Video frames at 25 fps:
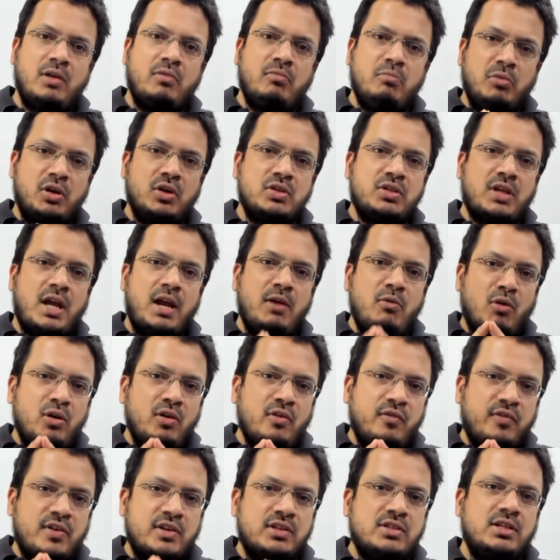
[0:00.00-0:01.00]
Because I want
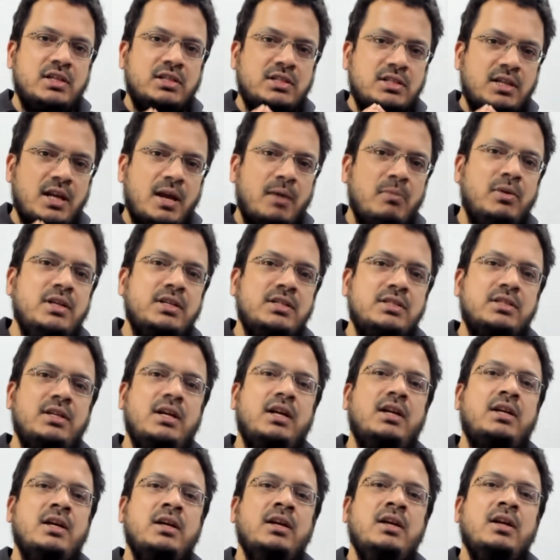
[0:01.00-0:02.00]
to first establish
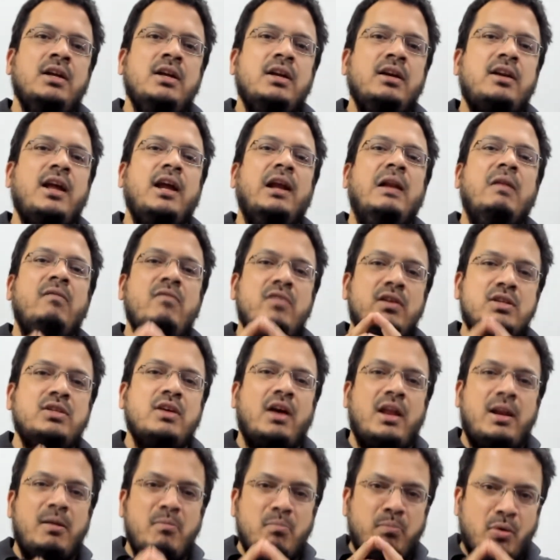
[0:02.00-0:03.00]
that tailwinds
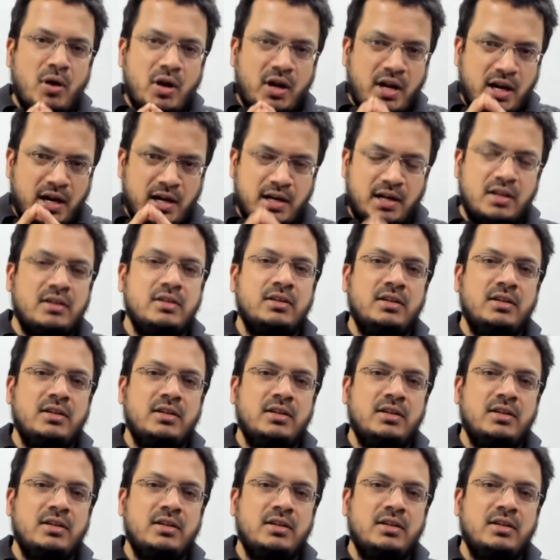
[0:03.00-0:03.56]
are important.